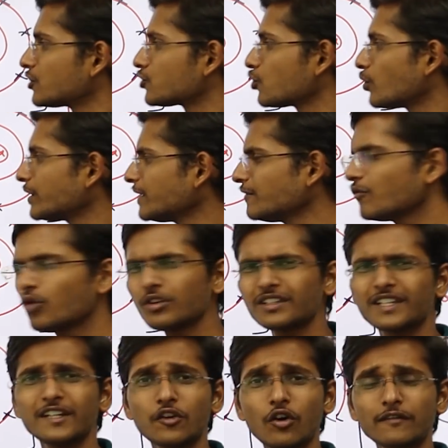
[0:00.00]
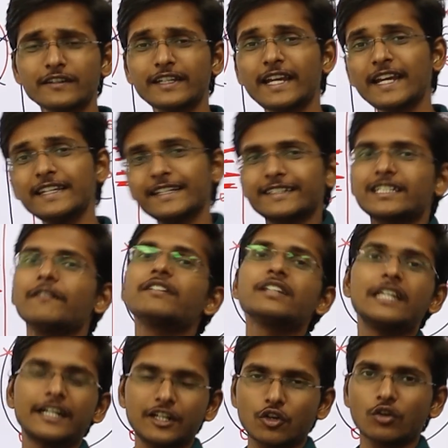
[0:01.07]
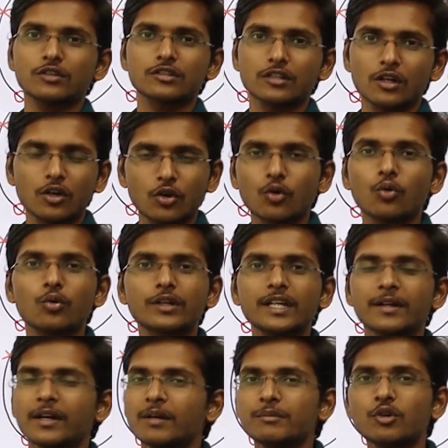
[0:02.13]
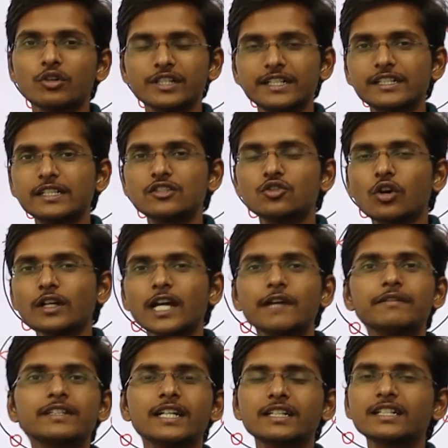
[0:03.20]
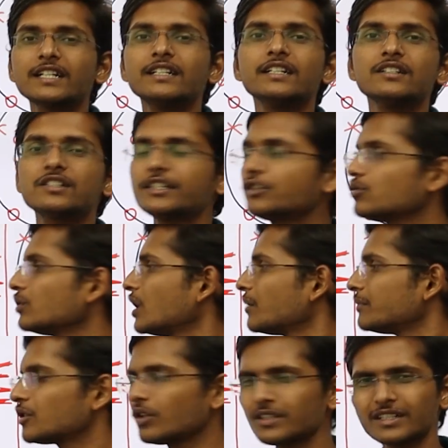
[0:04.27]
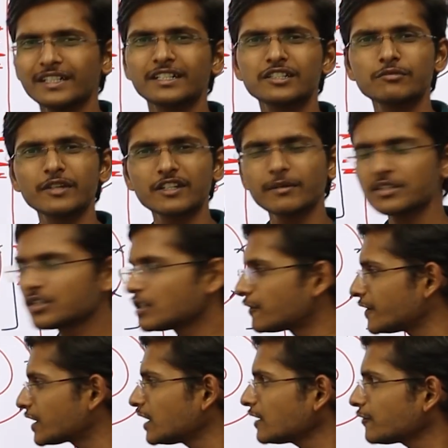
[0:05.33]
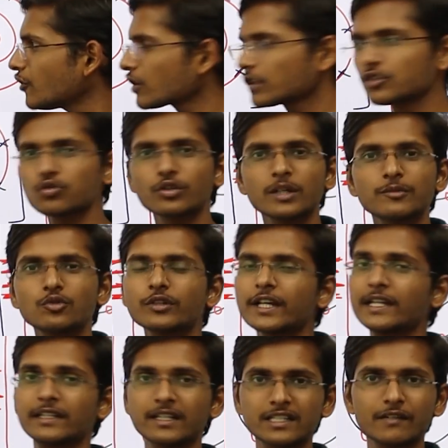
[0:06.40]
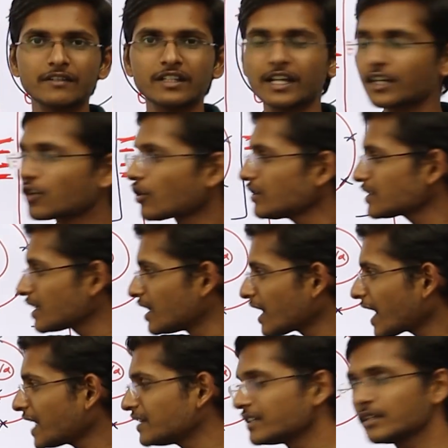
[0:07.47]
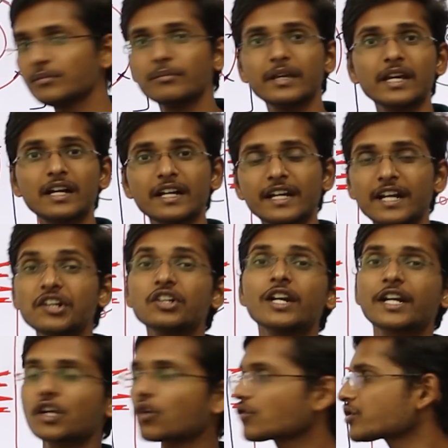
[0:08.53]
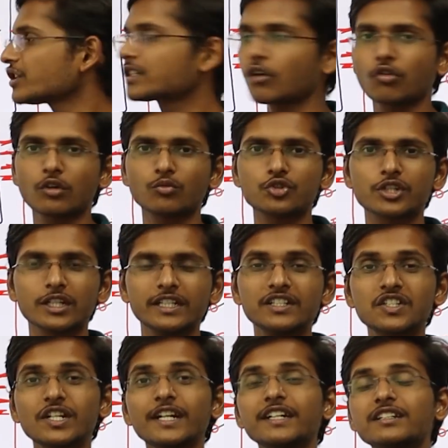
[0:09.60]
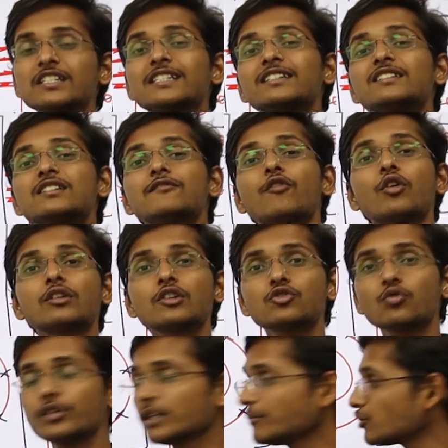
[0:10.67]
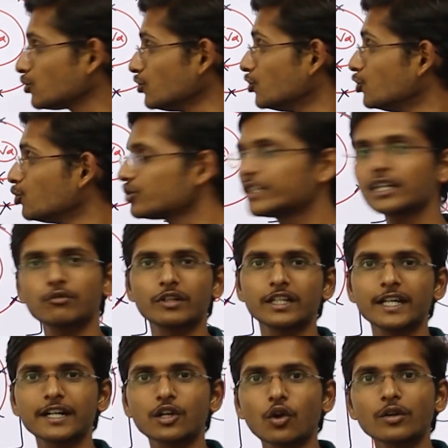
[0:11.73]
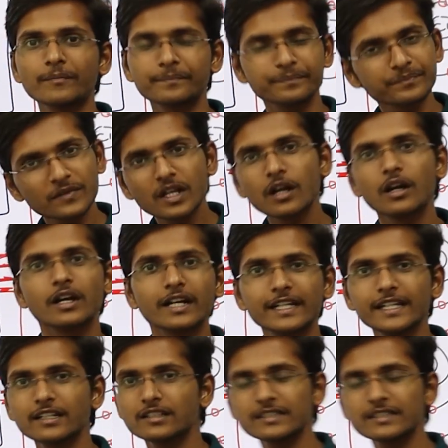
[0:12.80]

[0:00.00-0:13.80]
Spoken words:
sodium won't think of gaining 7 electrons, okay, because it is not having that tendency to, because it is very much difficult for the sodium to gain that 7 electrons and then make 8 electrons in its outermost shell. Instead it is easy for the sodium to lose that 1 electron. Clear?